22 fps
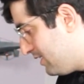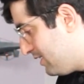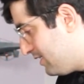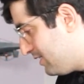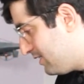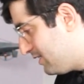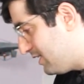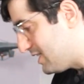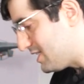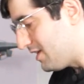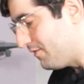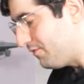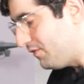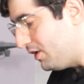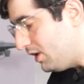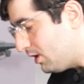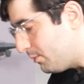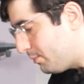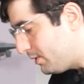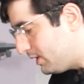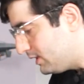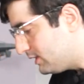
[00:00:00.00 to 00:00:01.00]
There's a
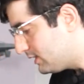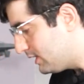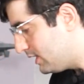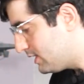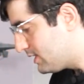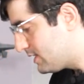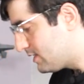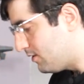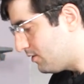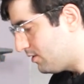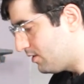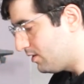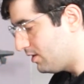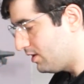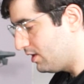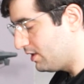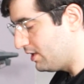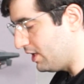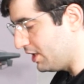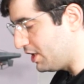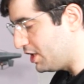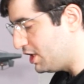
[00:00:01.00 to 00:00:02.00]
fingerprint sensor.
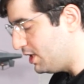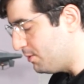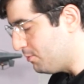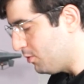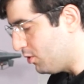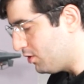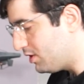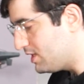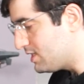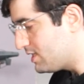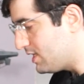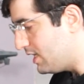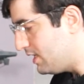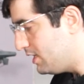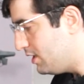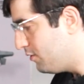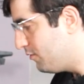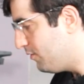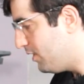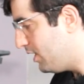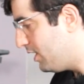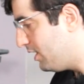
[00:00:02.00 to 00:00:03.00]
The keyboard is the
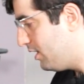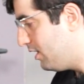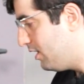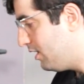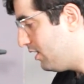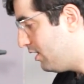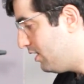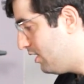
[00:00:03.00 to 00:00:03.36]
new one.